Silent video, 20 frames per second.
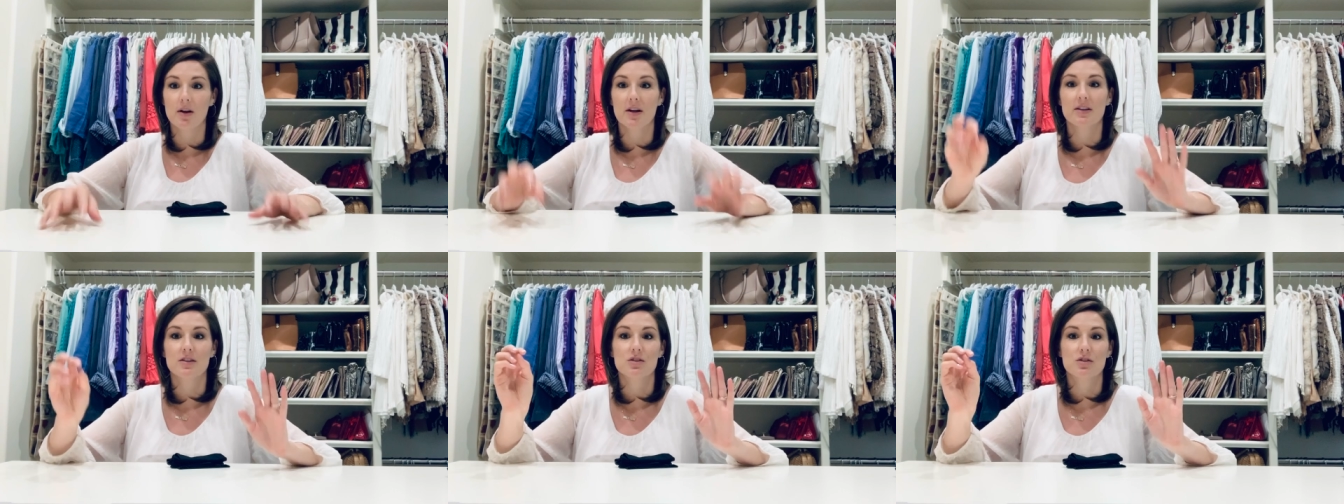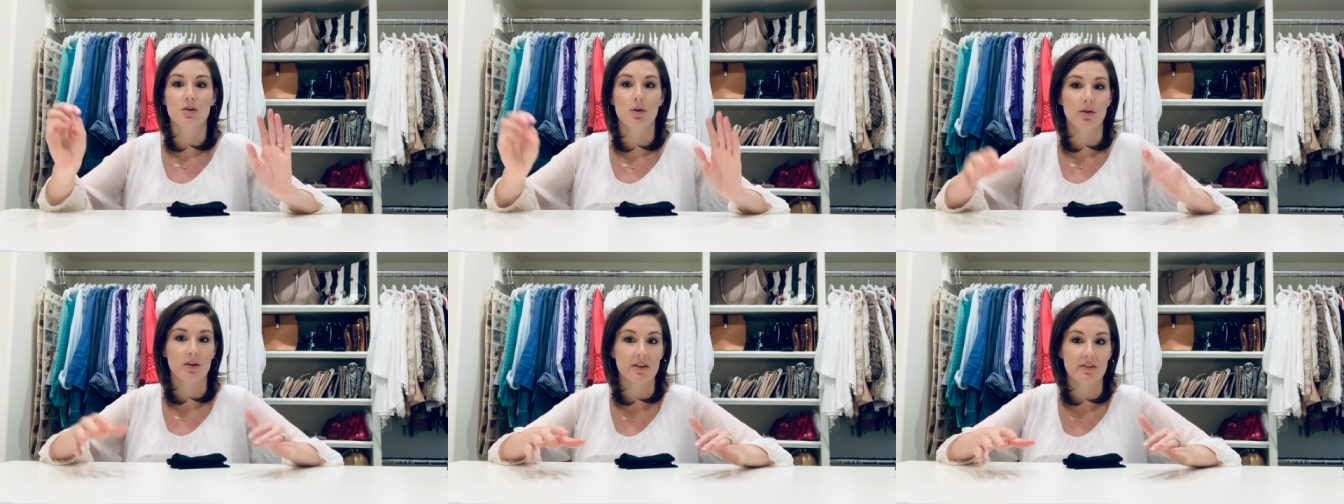it's
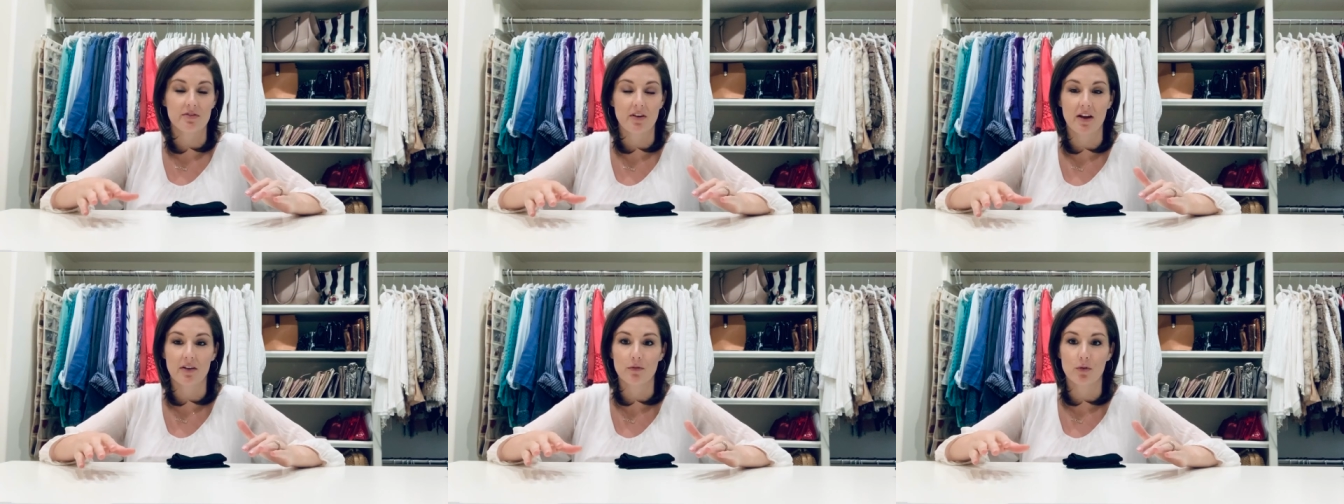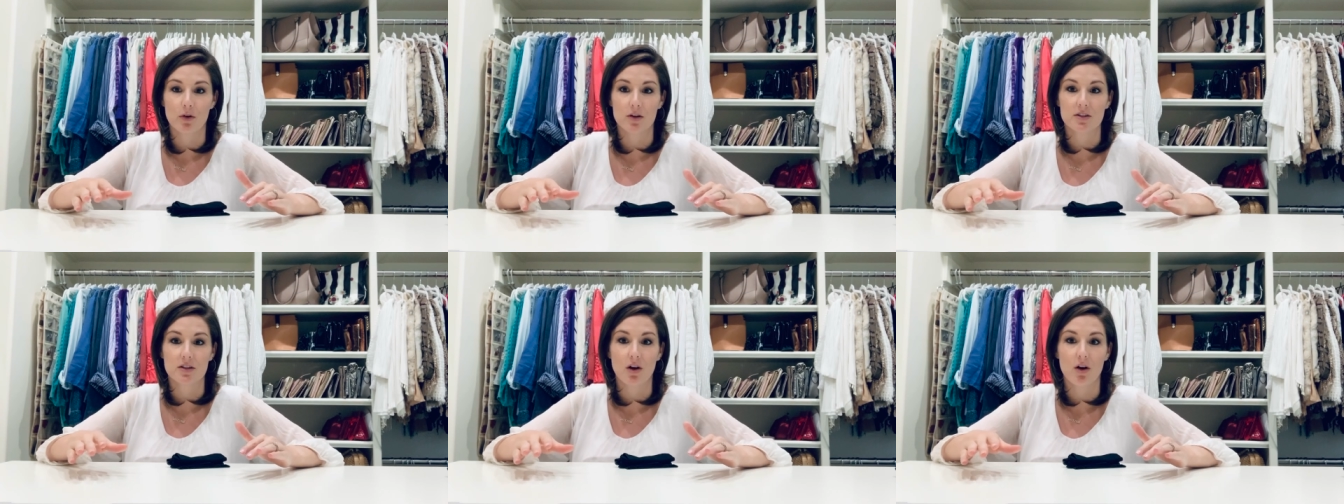totally fine
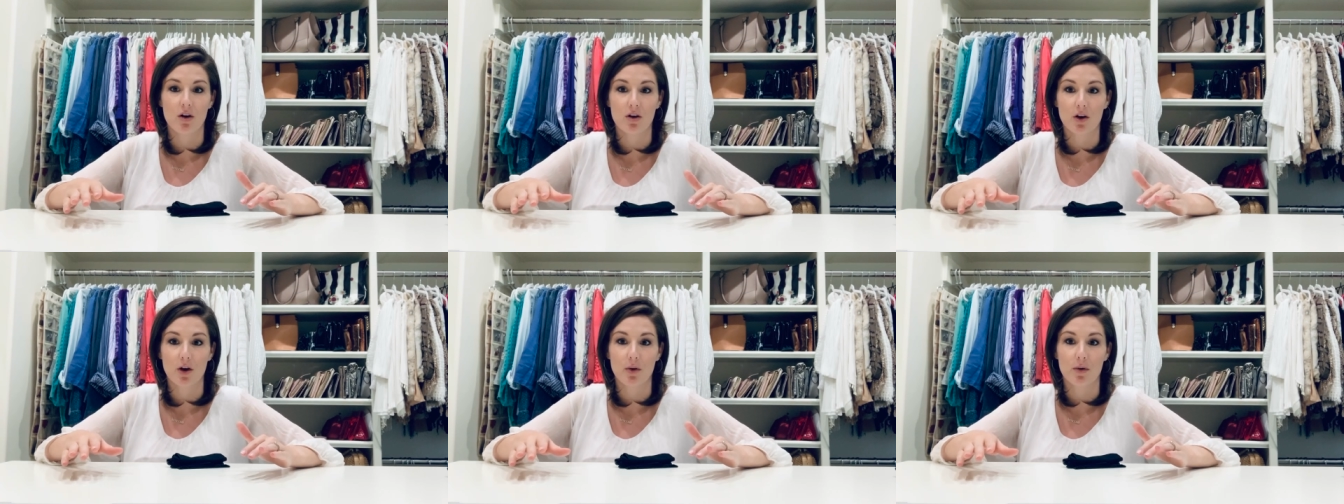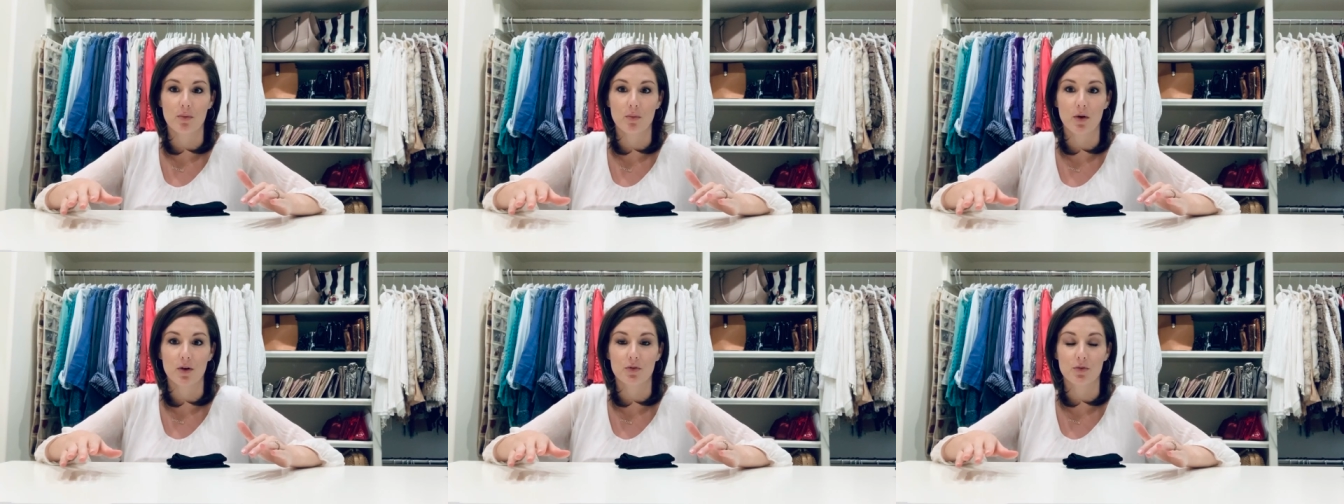for it to all go
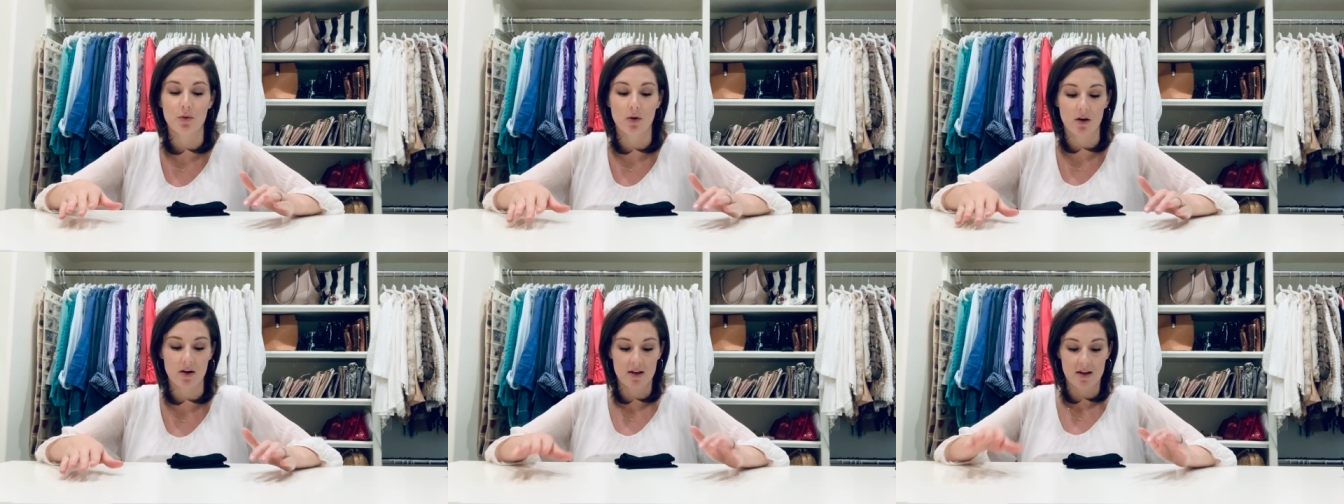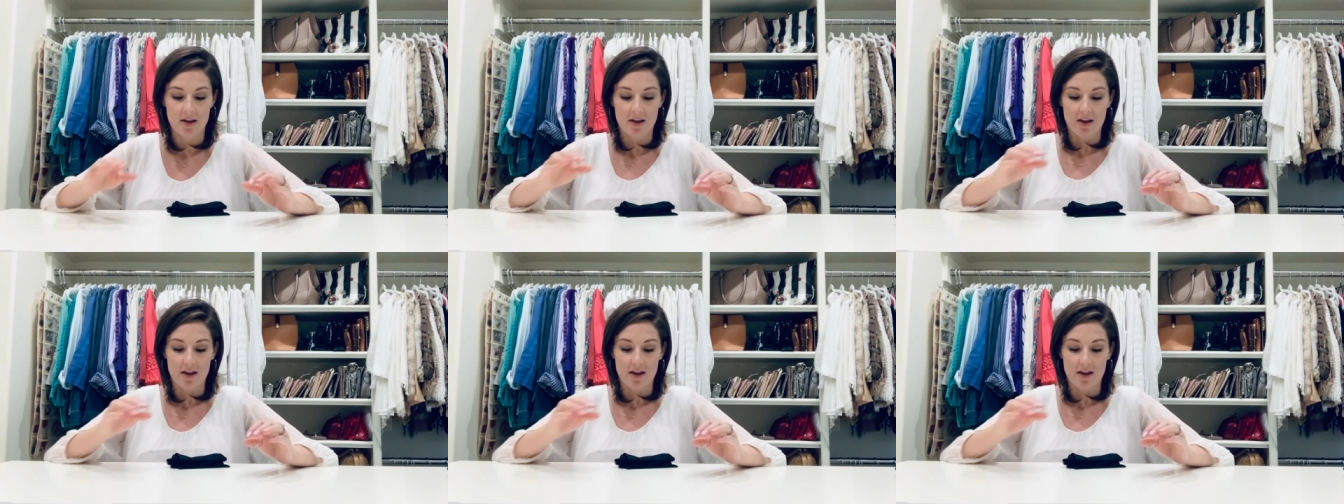in one drawer.